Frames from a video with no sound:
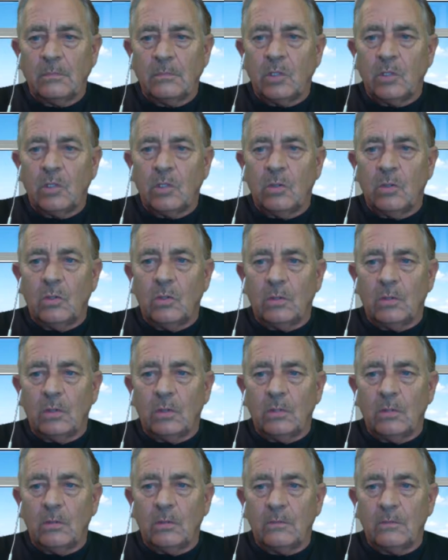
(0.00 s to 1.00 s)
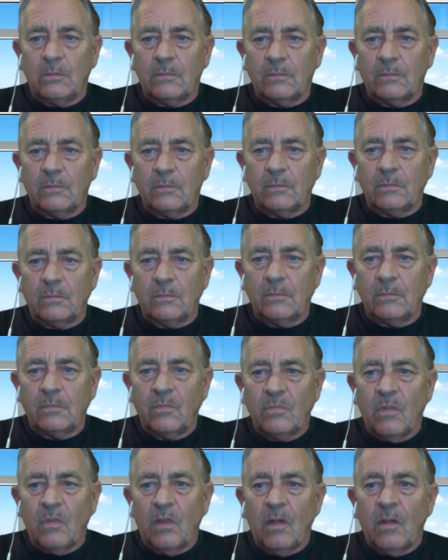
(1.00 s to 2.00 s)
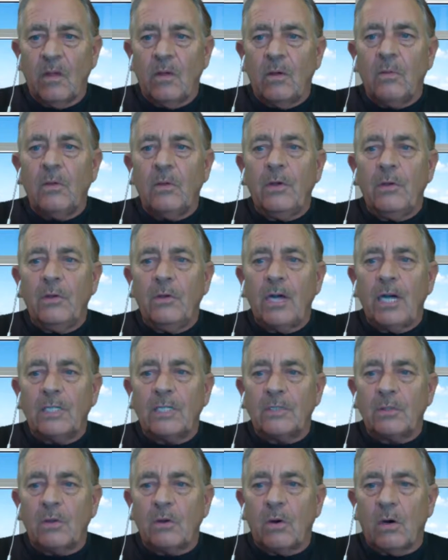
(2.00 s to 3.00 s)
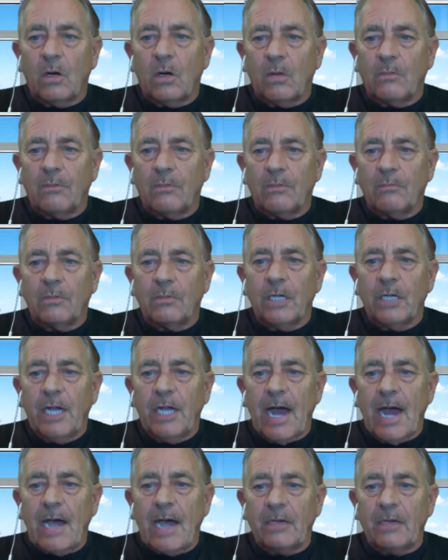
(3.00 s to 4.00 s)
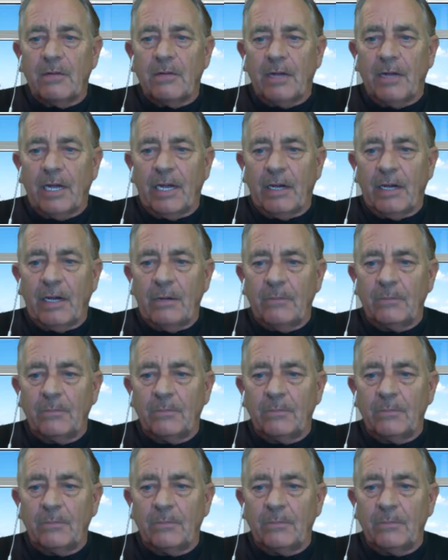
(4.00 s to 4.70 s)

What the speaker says: Cool. You guys are all fully activated.